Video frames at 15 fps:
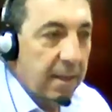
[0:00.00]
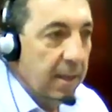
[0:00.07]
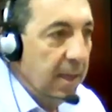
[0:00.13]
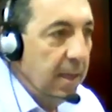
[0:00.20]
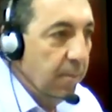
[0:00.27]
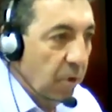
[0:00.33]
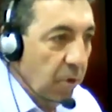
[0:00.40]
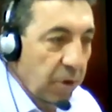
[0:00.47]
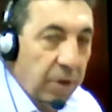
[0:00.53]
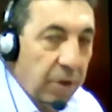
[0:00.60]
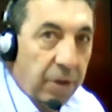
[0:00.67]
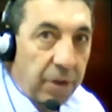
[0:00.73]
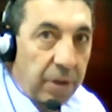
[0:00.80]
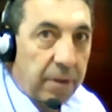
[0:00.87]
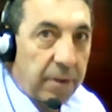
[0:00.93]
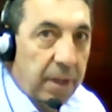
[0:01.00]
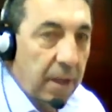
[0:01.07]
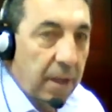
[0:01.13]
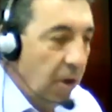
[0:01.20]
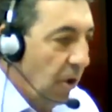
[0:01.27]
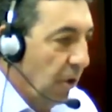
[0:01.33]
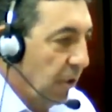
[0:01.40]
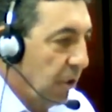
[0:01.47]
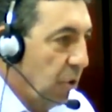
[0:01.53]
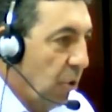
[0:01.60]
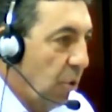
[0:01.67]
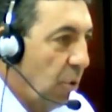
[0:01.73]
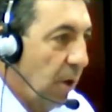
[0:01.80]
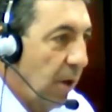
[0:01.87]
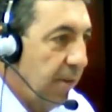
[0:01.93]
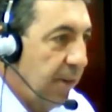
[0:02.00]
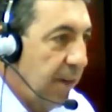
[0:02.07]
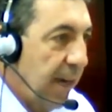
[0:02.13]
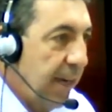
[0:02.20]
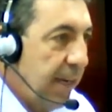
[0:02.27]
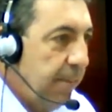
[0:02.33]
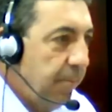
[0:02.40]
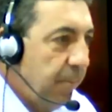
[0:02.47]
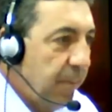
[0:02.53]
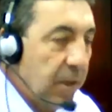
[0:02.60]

him or her on a call-over day,